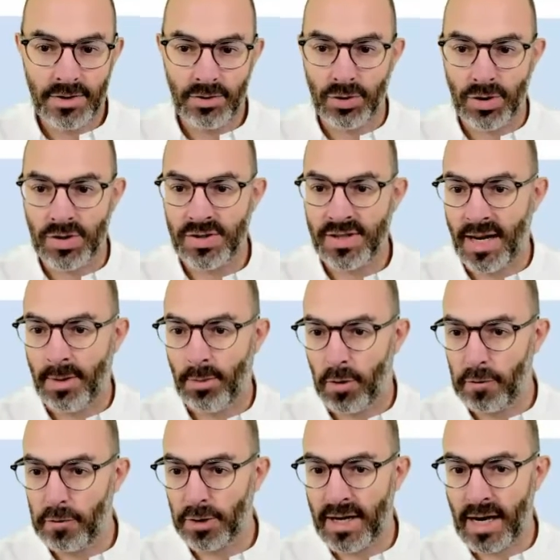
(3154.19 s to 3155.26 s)
to the same
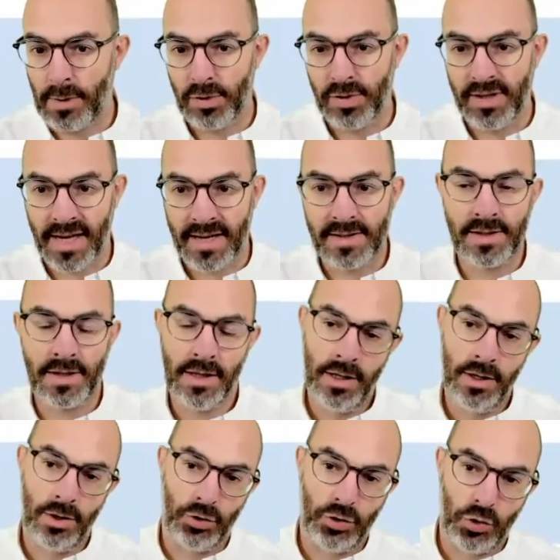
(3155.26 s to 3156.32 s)
offer that I would get
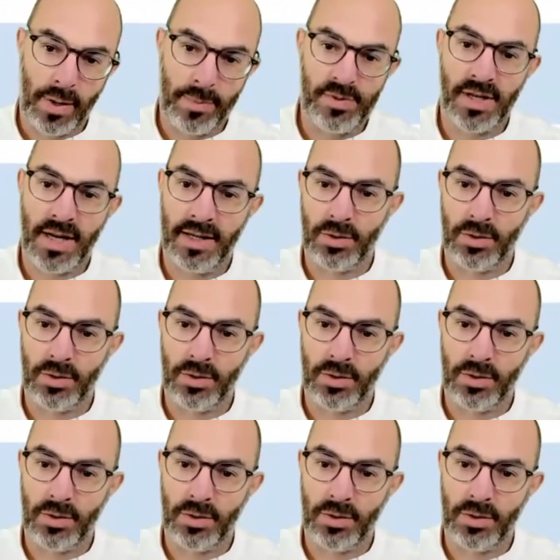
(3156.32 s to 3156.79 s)
on the website,